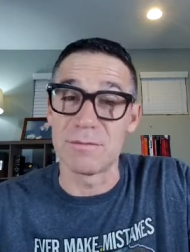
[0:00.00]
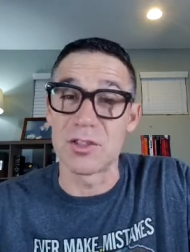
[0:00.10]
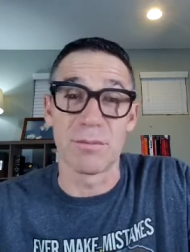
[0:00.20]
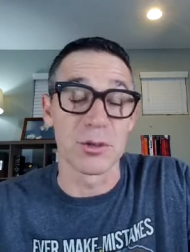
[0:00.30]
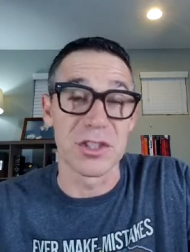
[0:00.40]

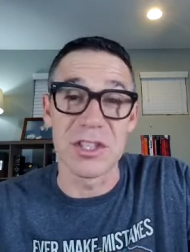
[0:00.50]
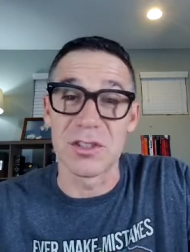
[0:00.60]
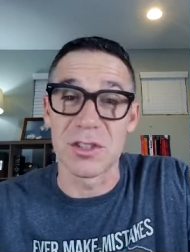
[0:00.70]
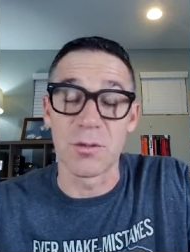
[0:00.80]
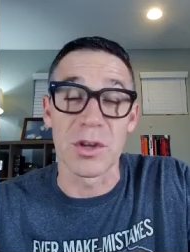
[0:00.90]
some
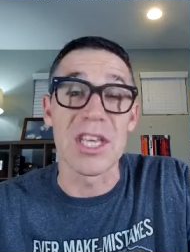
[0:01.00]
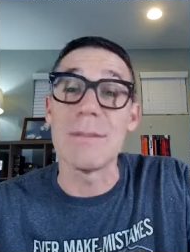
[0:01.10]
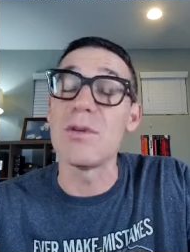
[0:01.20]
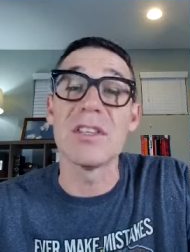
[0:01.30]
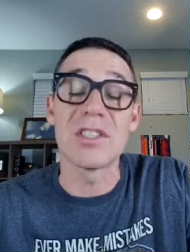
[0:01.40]
procedures for
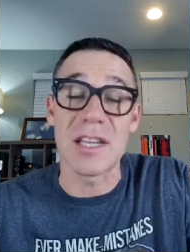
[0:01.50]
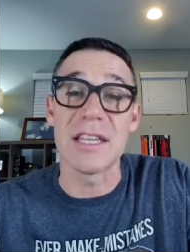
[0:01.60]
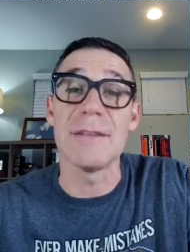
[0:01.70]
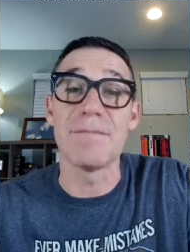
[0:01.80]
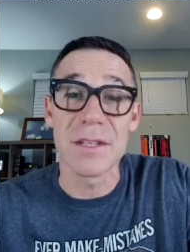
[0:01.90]
keeping the
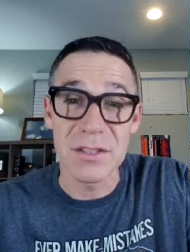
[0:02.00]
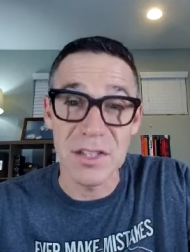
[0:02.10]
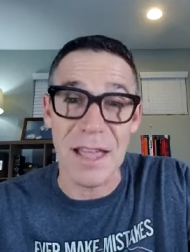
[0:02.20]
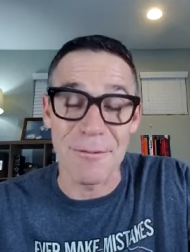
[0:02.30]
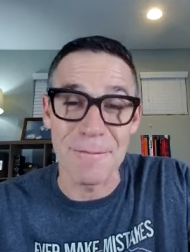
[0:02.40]
city
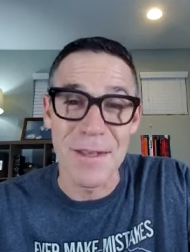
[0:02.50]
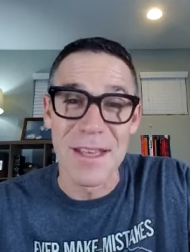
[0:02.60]
safe.